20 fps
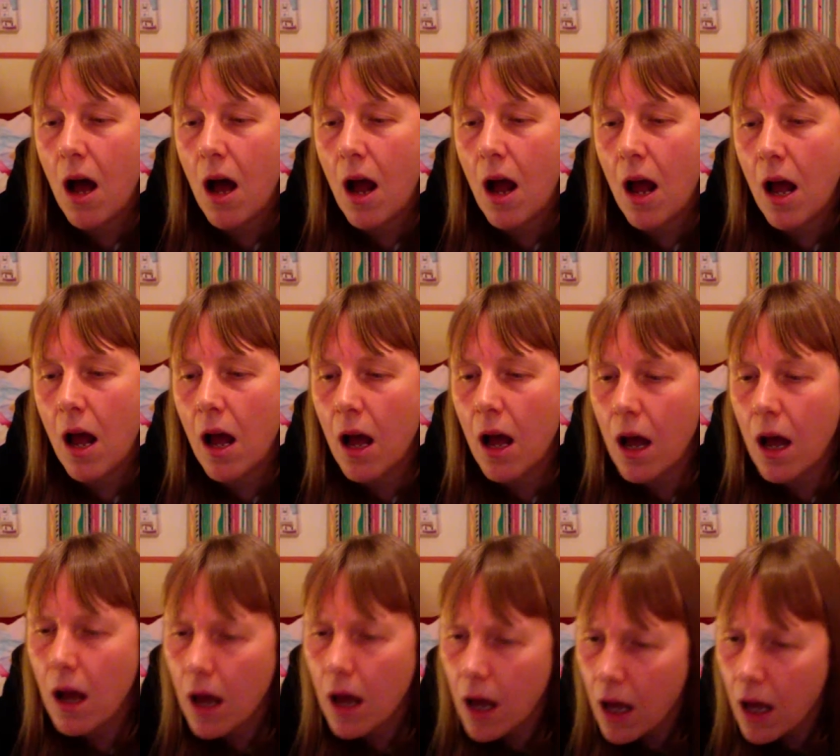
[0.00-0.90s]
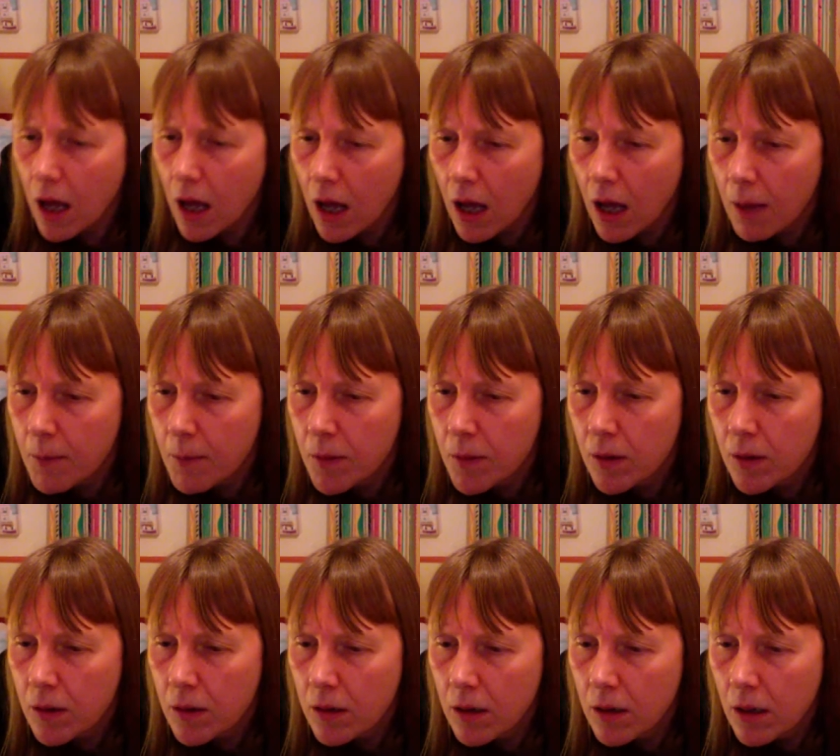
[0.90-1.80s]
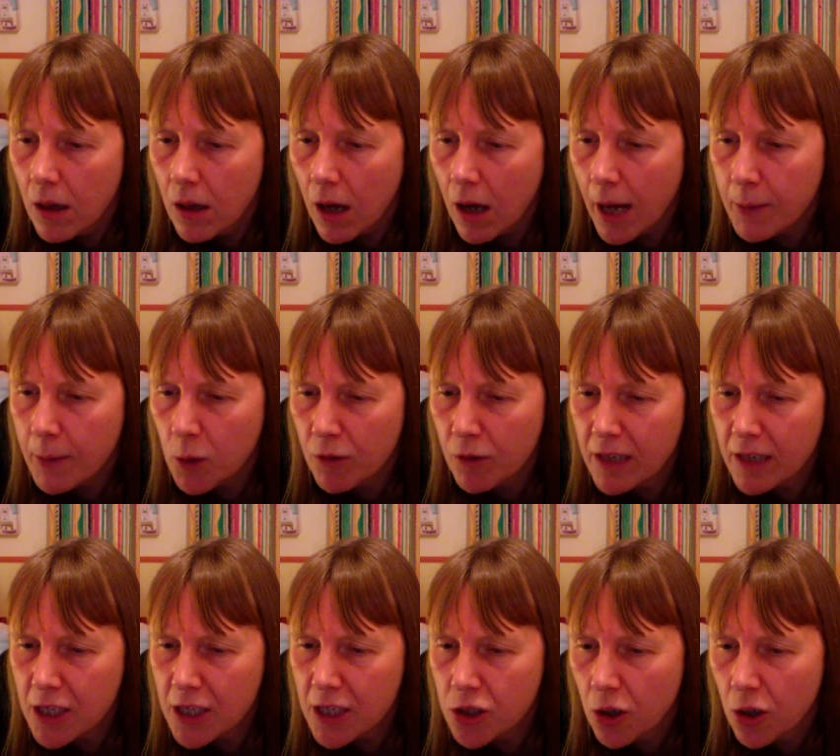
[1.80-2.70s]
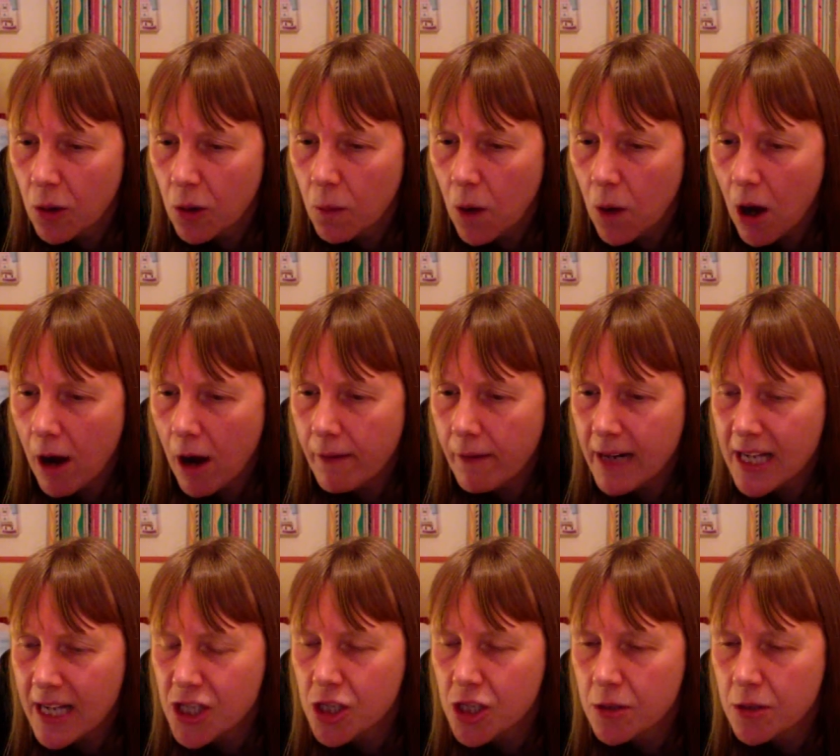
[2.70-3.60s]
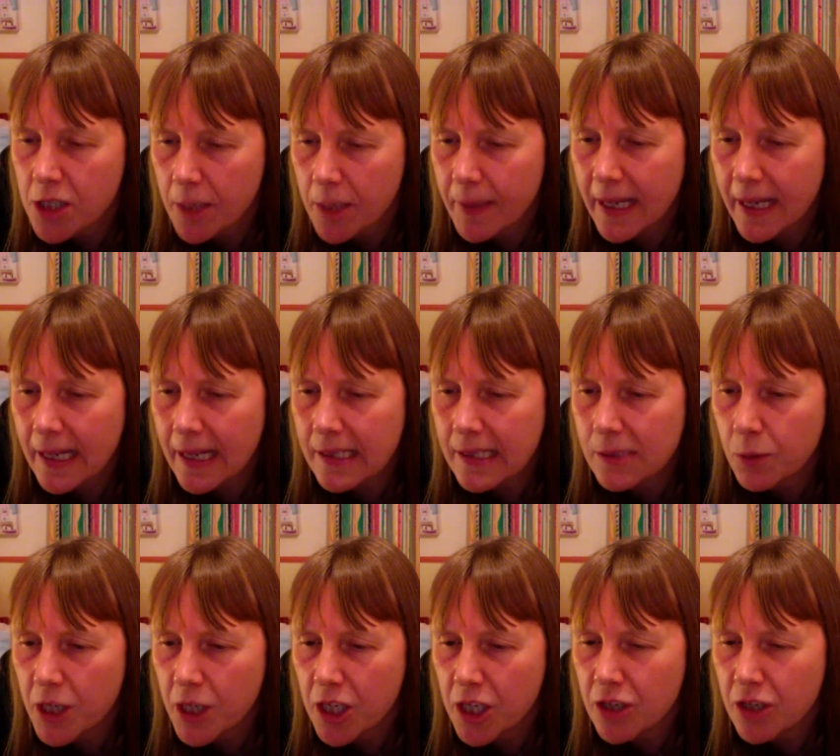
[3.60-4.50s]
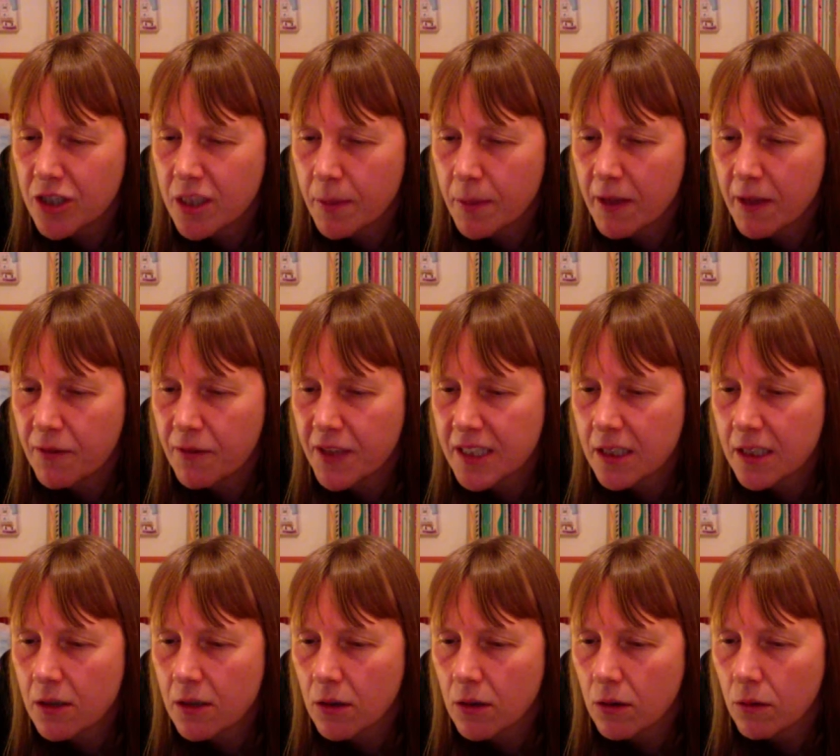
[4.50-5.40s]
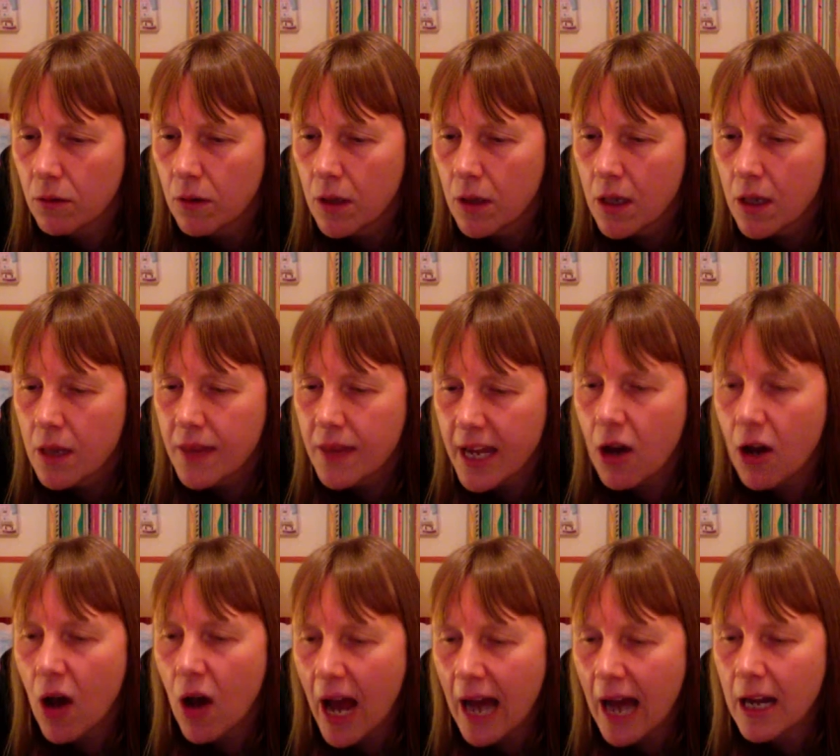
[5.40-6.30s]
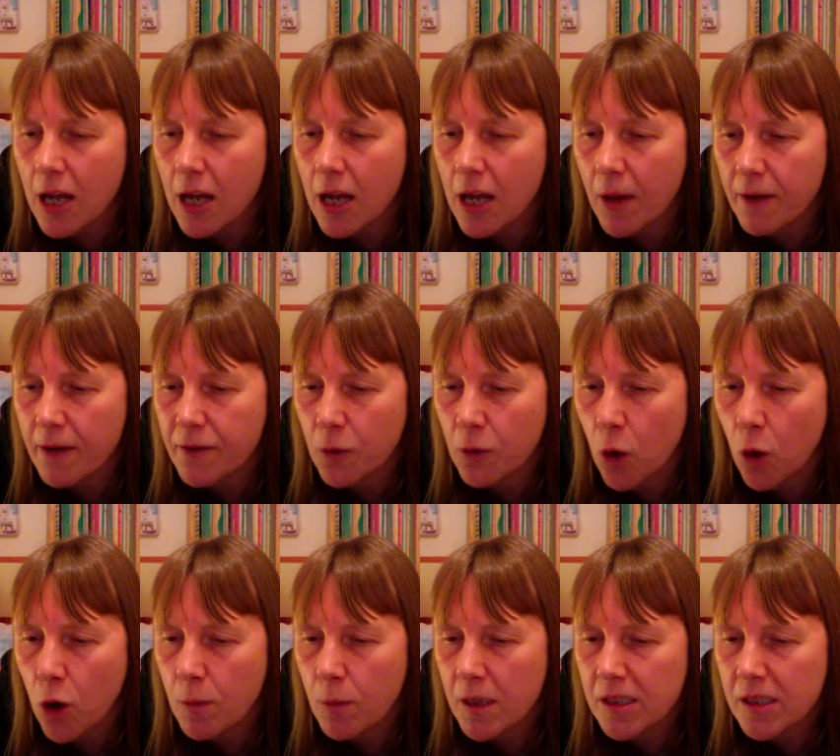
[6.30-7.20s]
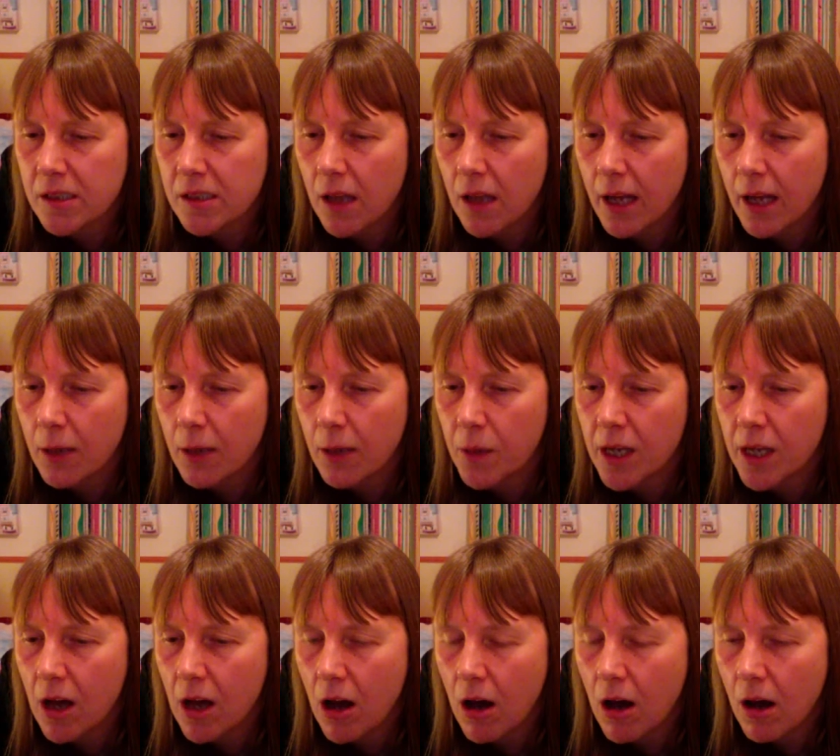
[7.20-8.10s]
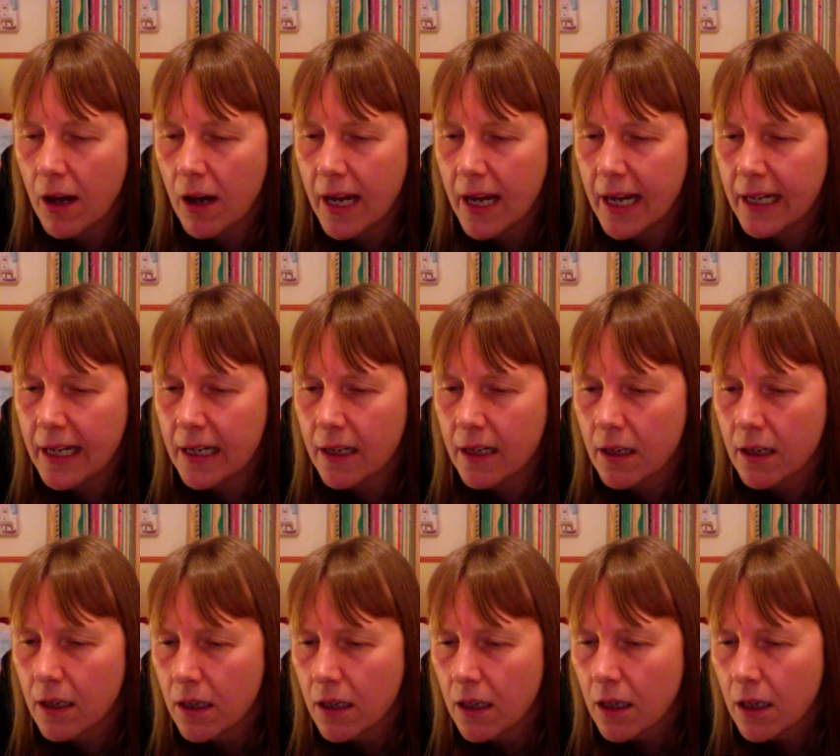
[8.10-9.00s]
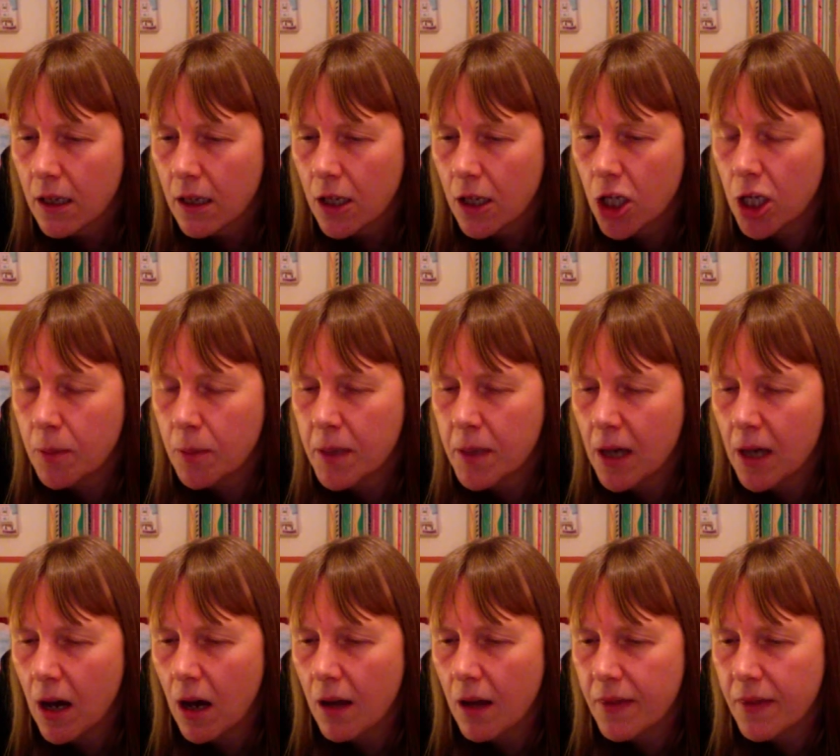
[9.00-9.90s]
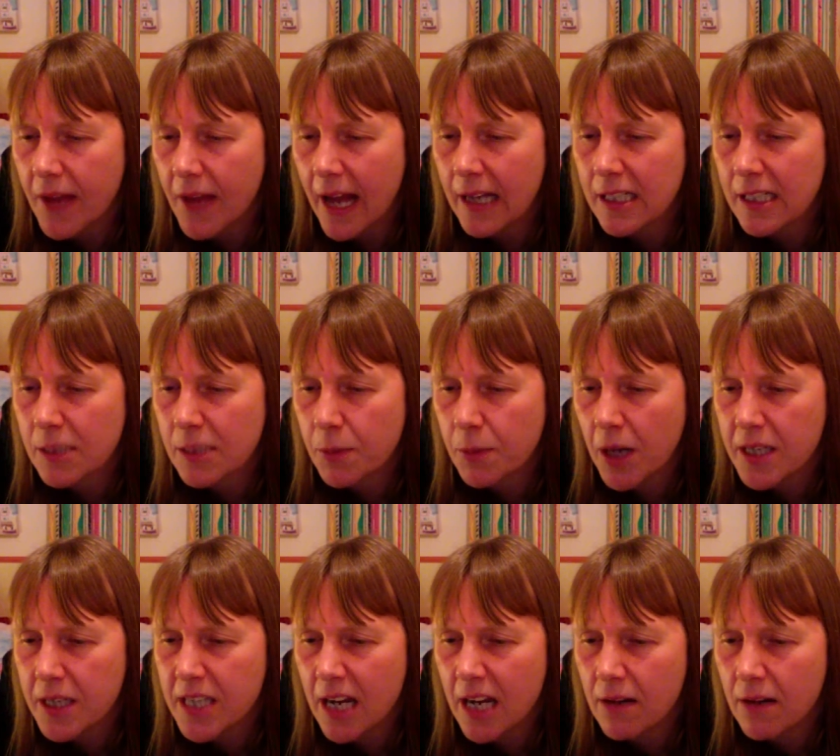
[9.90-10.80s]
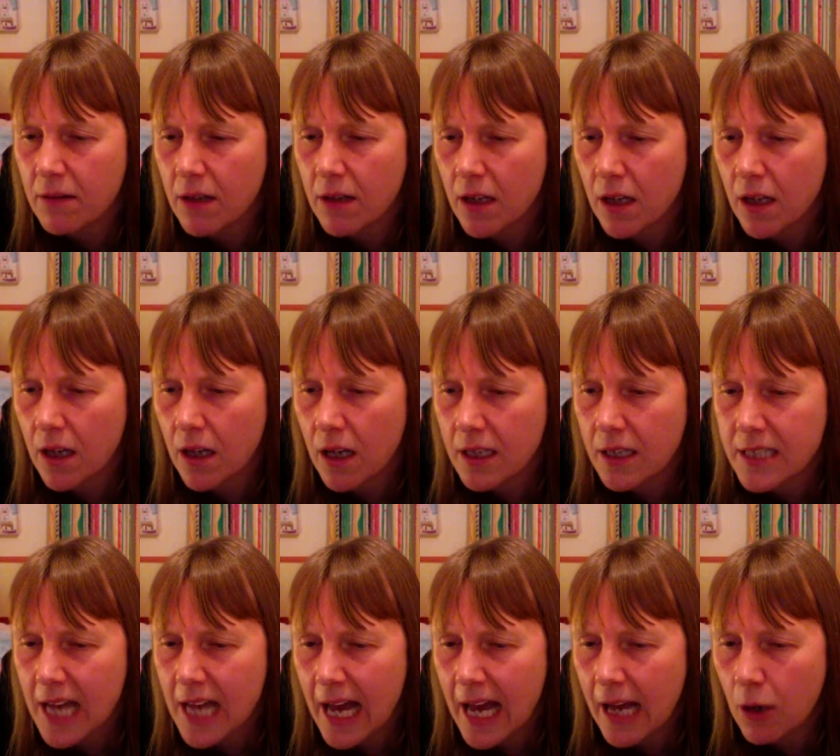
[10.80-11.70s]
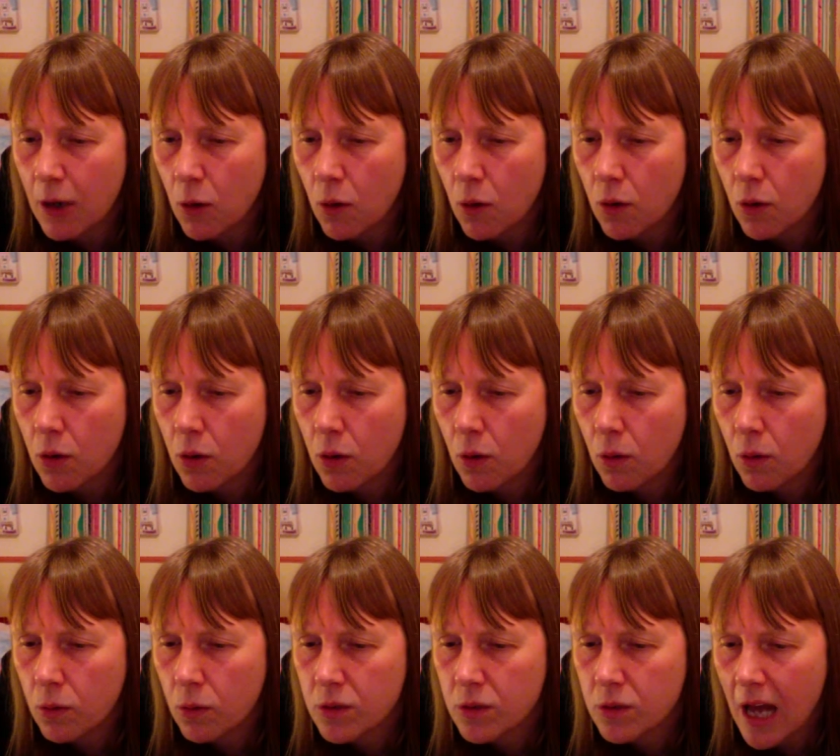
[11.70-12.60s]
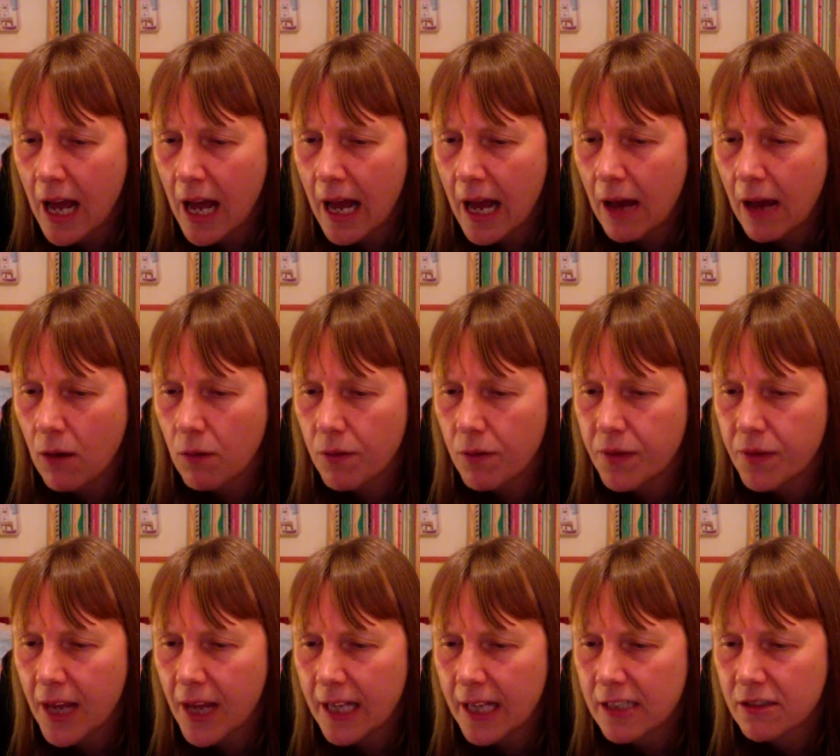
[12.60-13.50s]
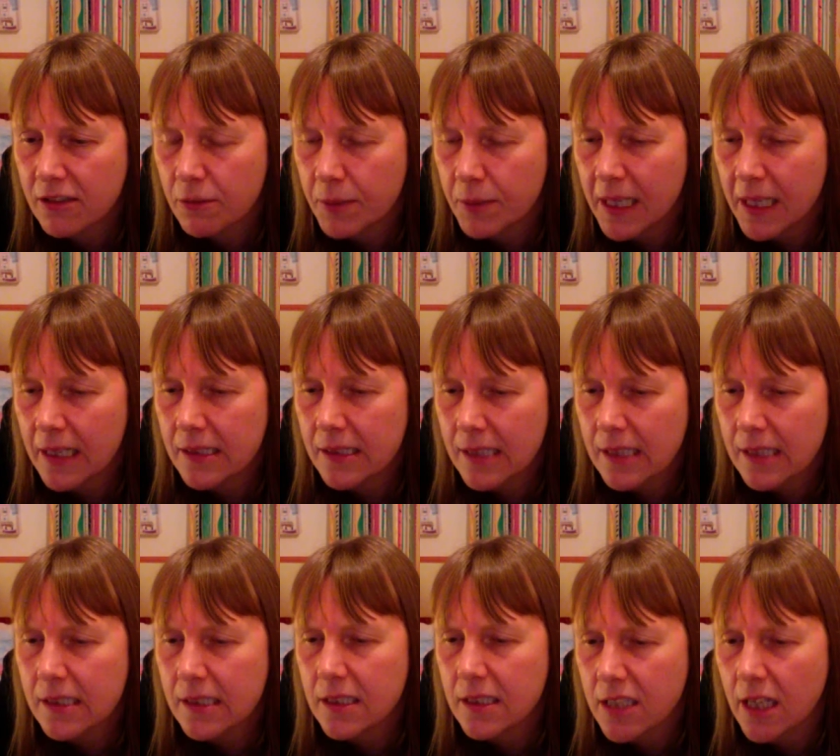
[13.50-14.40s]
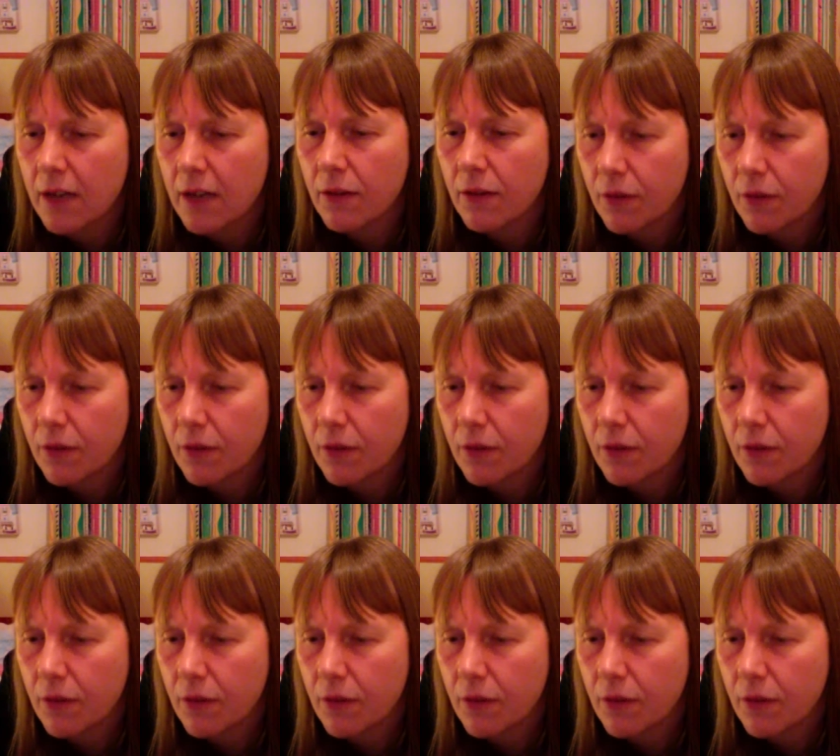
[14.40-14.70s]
I'm not really sure what our relationship is. We used to be physical. They are allo, but I feel almost like we are in QPR. Thanks, but I don't attack or called out. Thanks for being sensitive.